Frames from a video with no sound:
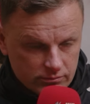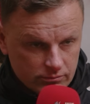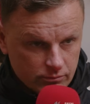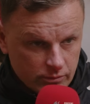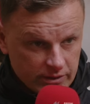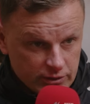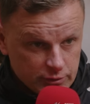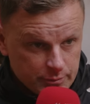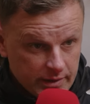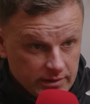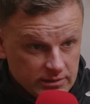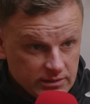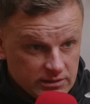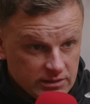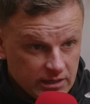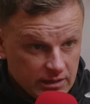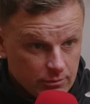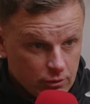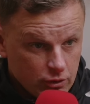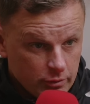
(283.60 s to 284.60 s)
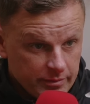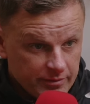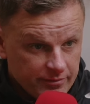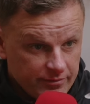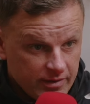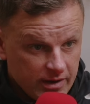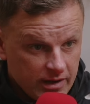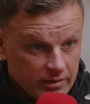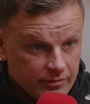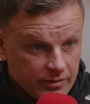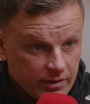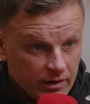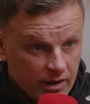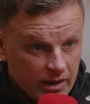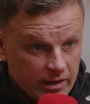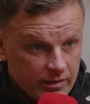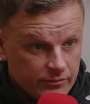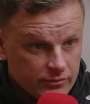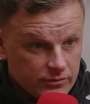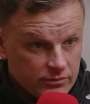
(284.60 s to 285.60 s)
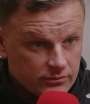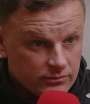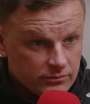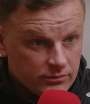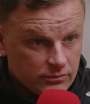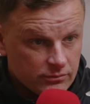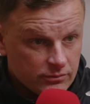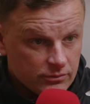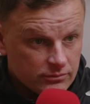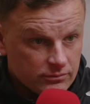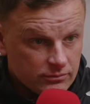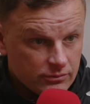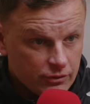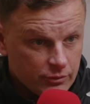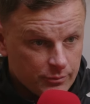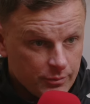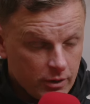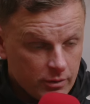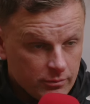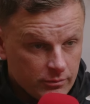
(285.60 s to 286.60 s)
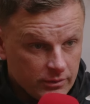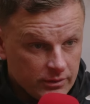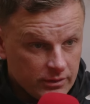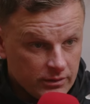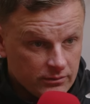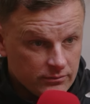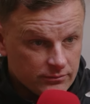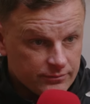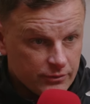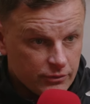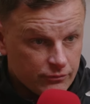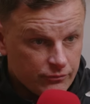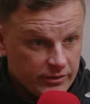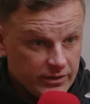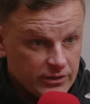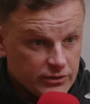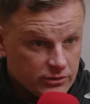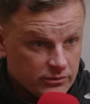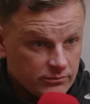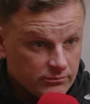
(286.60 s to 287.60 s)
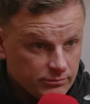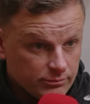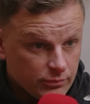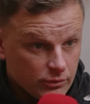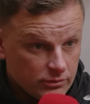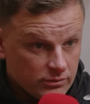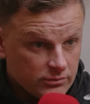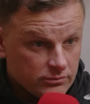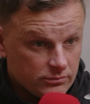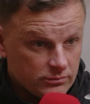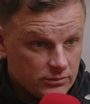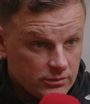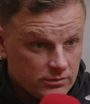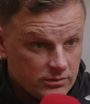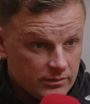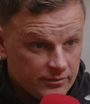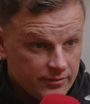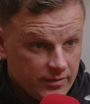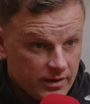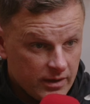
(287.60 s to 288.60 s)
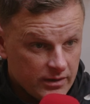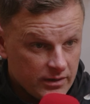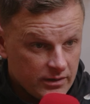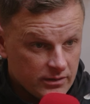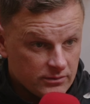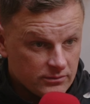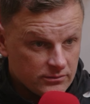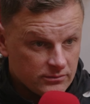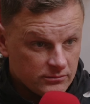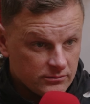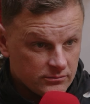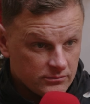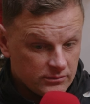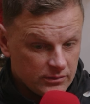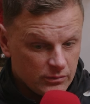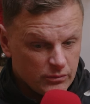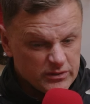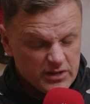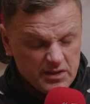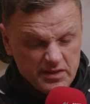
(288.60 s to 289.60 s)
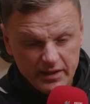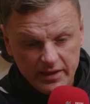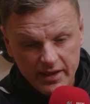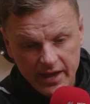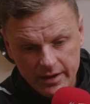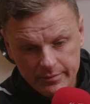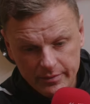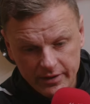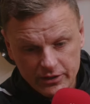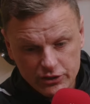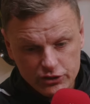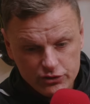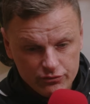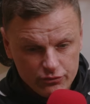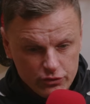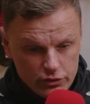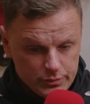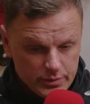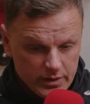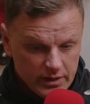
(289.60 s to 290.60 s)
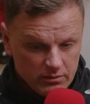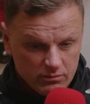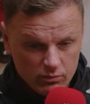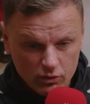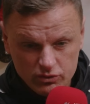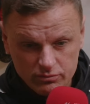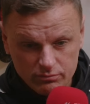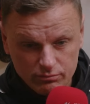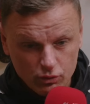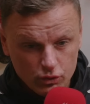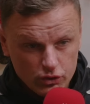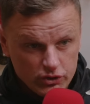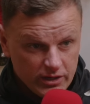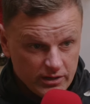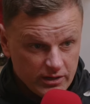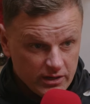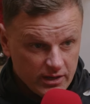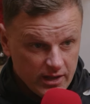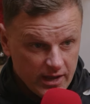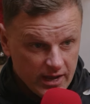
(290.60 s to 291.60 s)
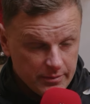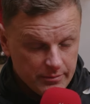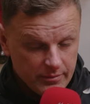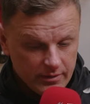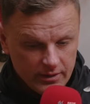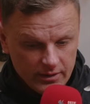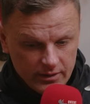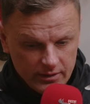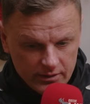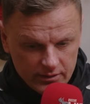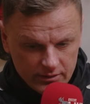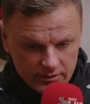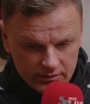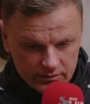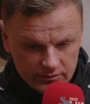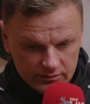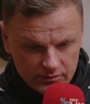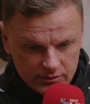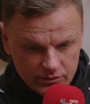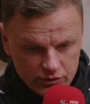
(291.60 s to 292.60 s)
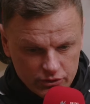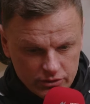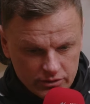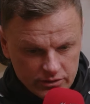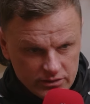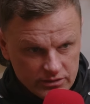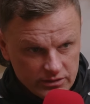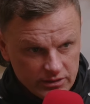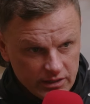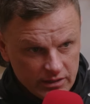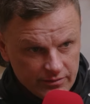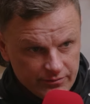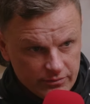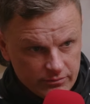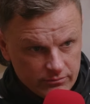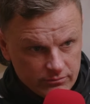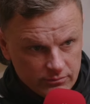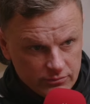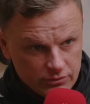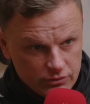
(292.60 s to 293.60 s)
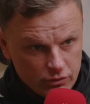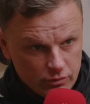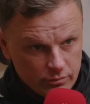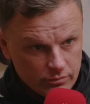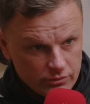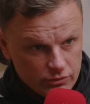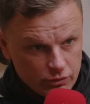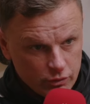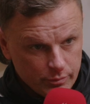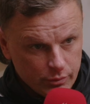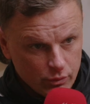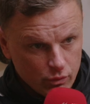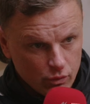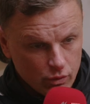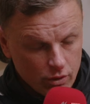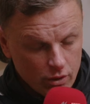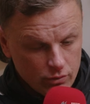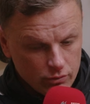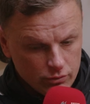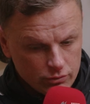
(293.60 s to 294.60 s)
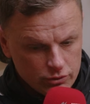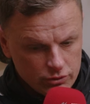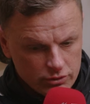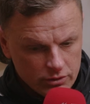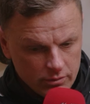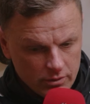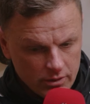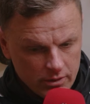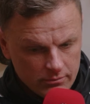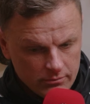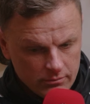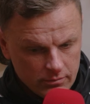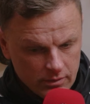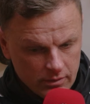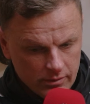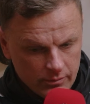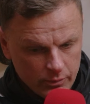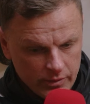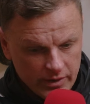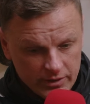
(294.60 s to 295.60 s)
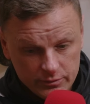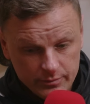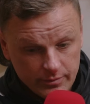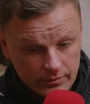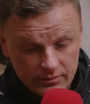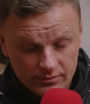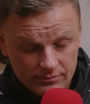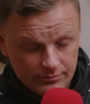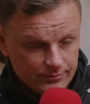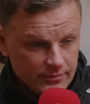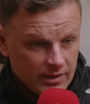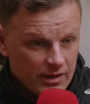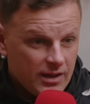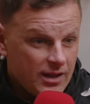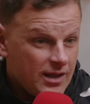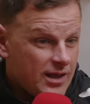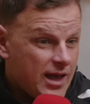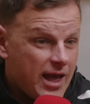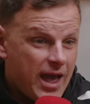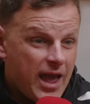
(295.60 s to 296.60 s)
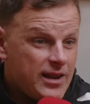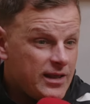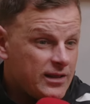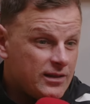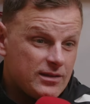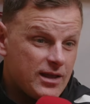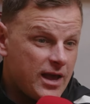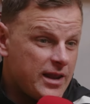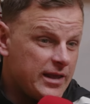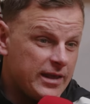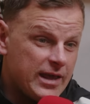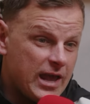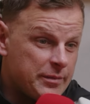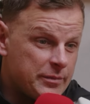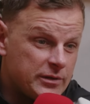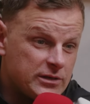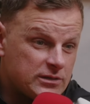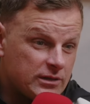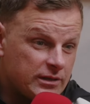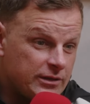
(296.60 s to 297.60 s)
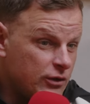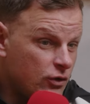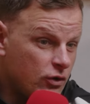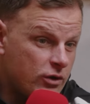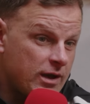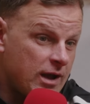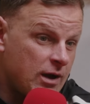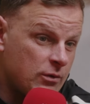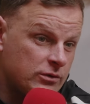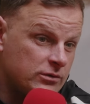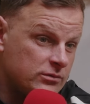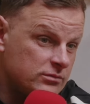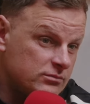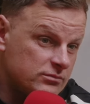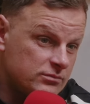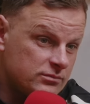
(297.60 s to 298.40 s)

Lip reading: We expect a team coming fighting for their lives, you know, the bottom league for the reason, but the fighting, and he was in the game against Shrewsbury, it wasn't much in the game. They just conceded from two poor goals. So we expect any game at this league. You look at our